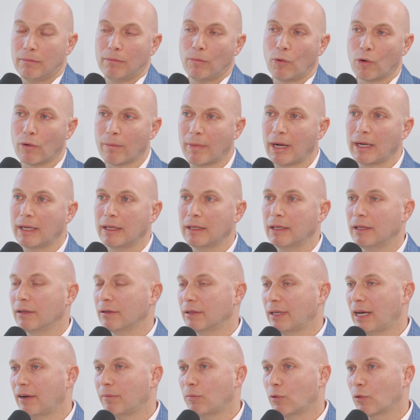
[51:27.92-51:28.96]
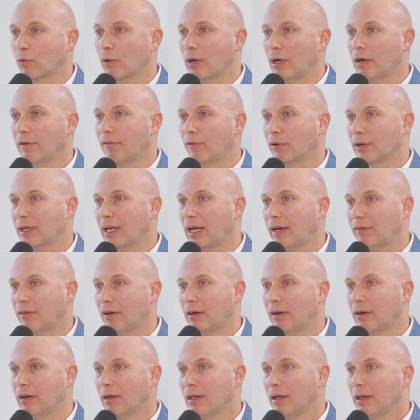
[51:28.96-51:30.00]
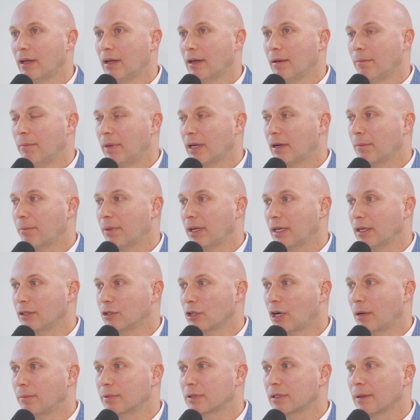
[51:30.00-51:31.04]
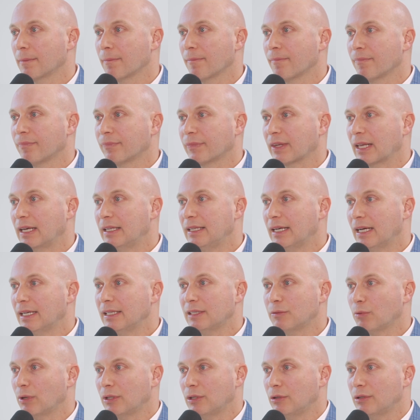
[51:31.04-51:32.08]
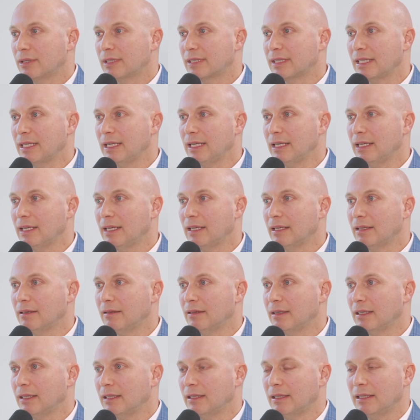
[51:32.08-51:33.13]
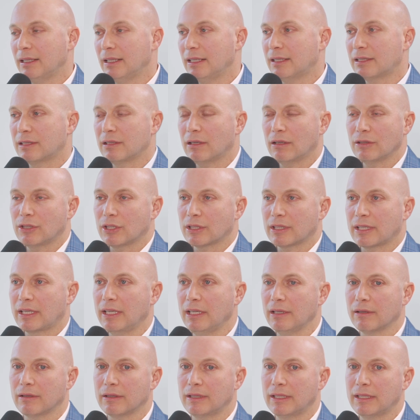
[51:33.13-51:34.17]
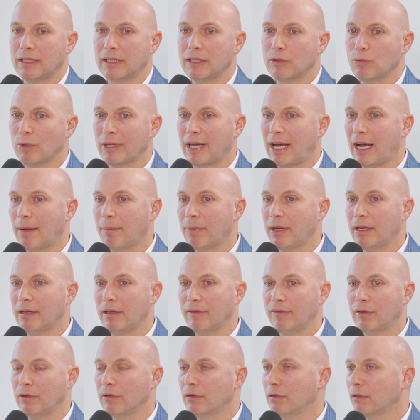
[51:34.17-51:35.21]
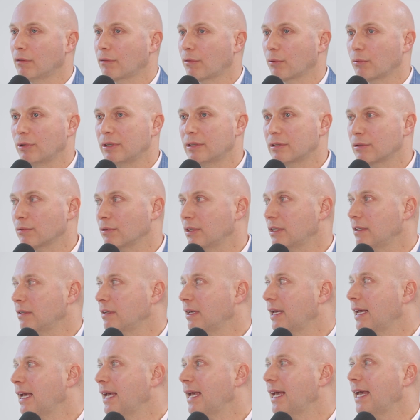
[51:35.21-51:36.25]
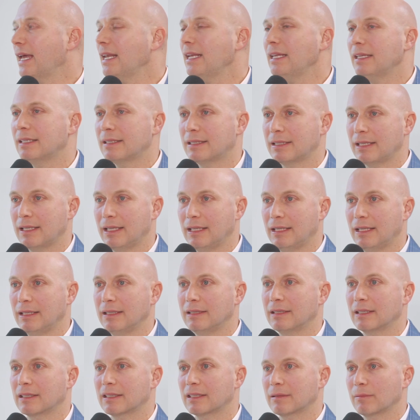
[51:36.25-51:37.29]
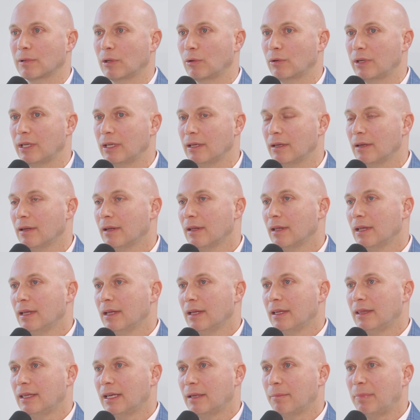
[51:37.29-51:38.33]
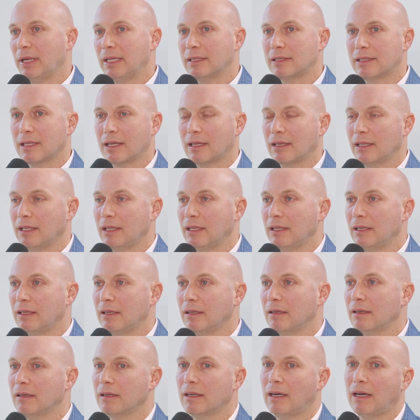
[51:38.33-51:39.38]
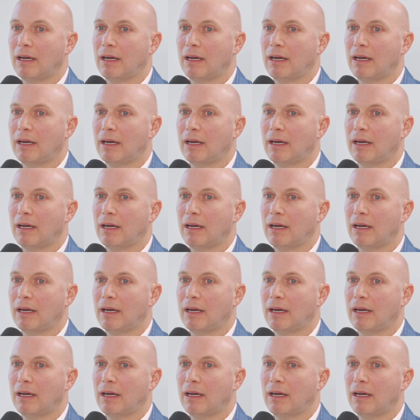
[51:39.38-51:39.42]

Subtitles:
more money. Either they have more wealth or they have a better paying jobs. And that is what you see it's not just here. This is what happened if you look through history in any city that is exploding, that basically,